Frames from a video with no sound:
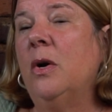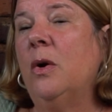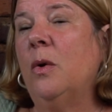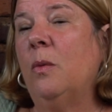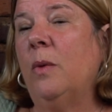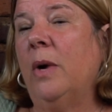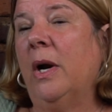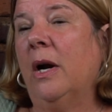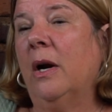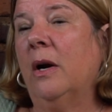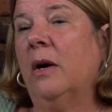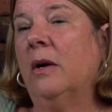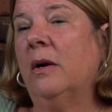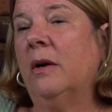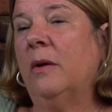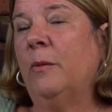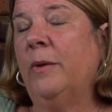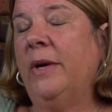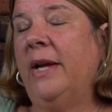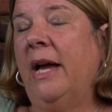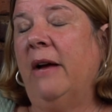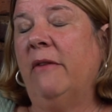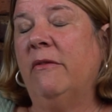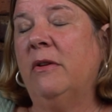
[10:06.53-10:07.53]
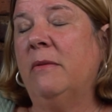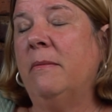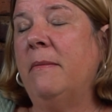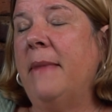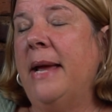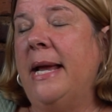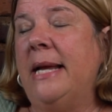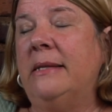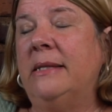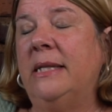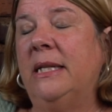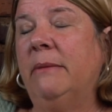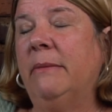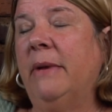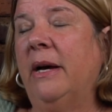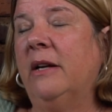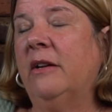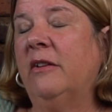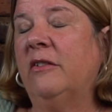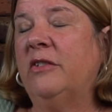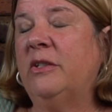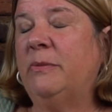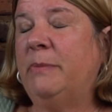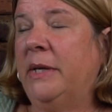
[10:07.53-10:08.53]
where we have an amazing amount
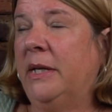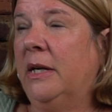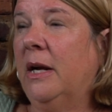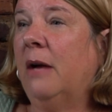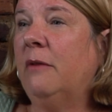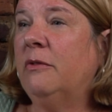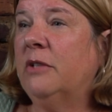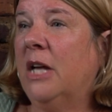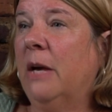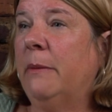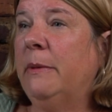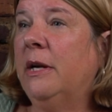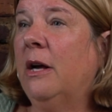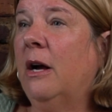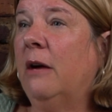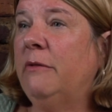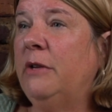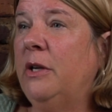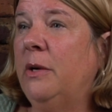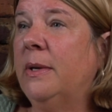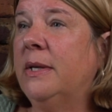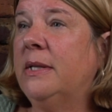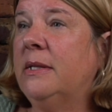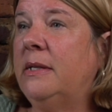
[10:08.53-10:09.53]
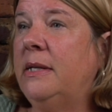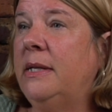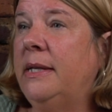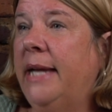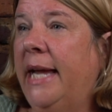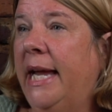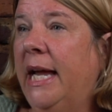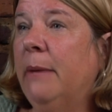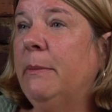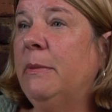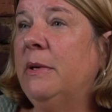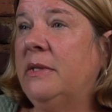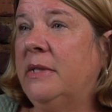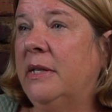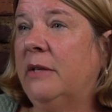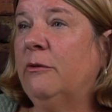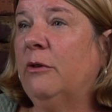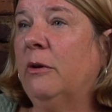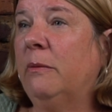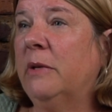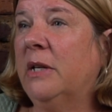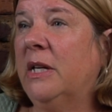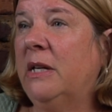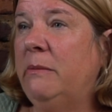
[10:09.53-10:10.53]
of spinoffs coming off UNC campus and
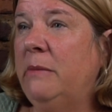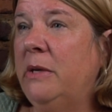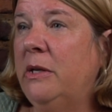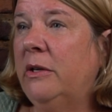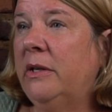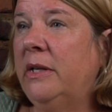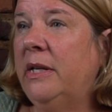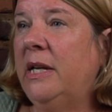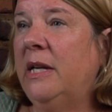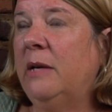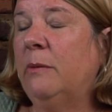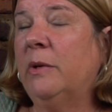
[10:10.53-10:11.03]
from the community.